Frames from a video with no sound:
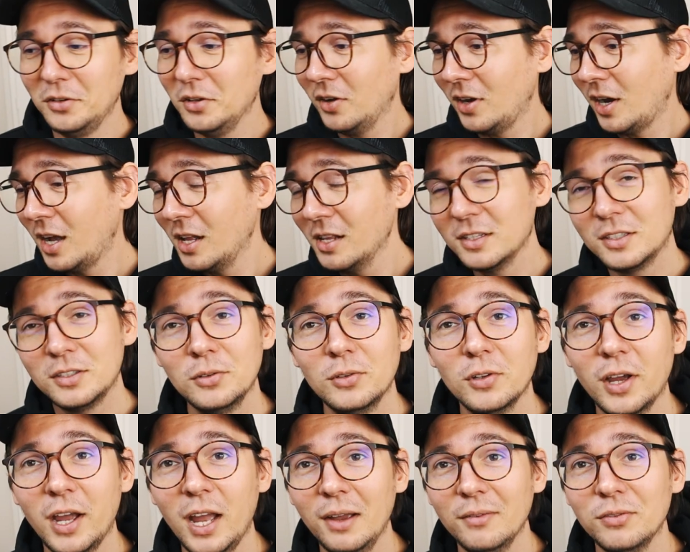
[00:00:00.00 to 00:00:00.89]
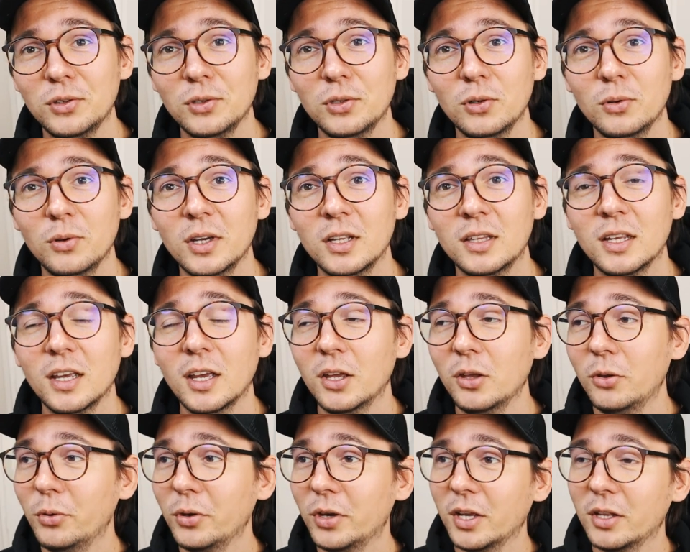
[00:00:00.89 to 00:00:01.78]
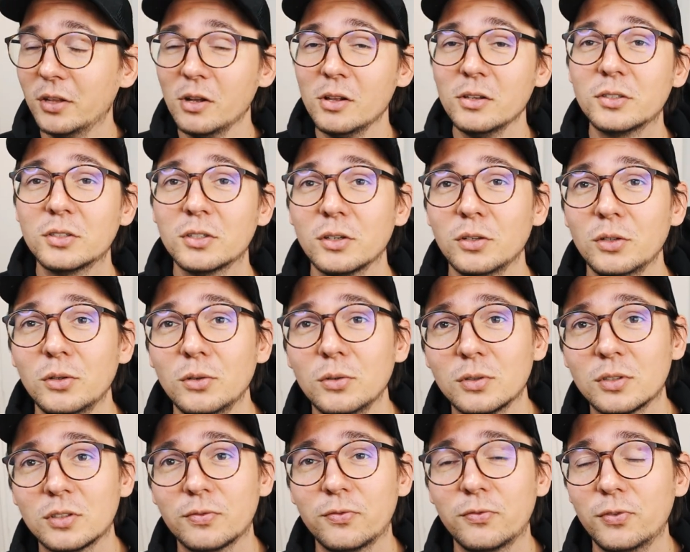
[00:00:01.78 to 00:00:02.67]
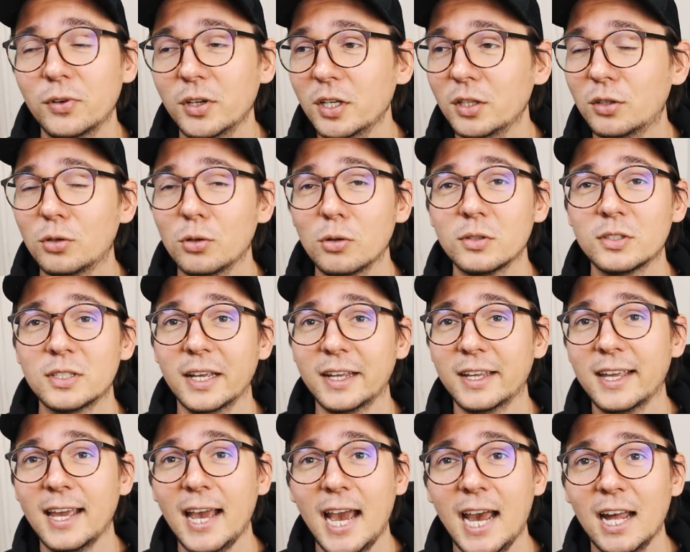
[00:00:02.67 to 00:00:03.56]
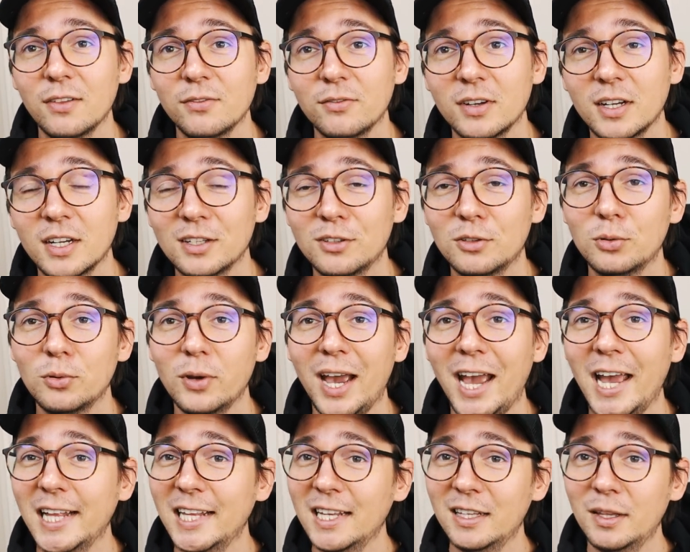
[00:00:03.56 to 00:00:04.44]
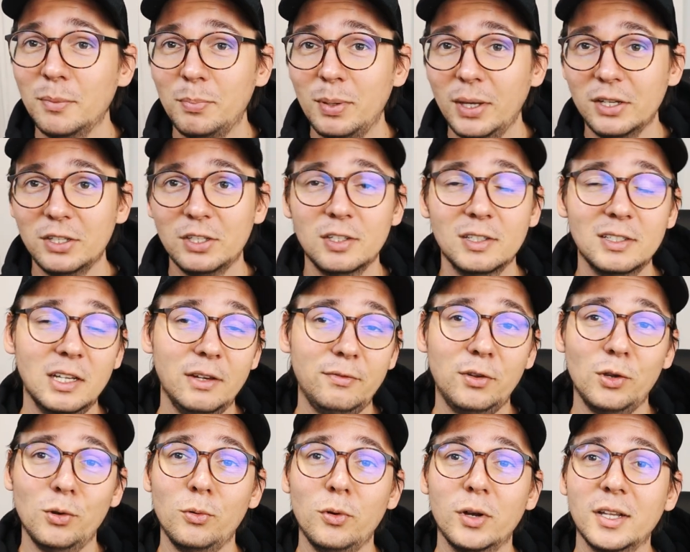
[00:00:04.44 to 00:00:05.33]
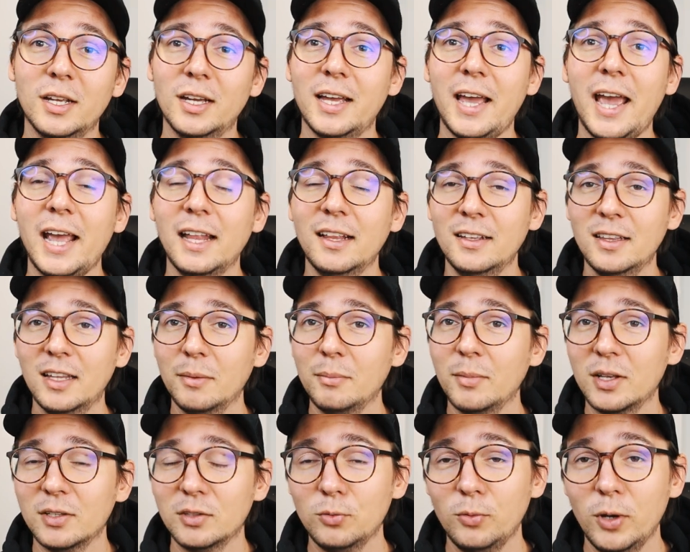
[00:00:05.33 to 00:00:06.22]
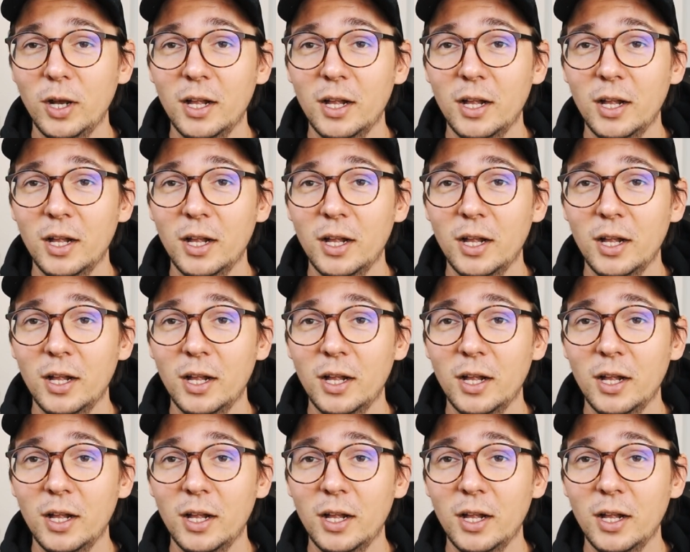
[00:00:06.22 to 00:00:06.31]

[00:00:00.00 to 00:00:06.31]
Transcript: you honestly don't have to do it. You can also use free tools like Canva to edit the pictures if you want to edit them as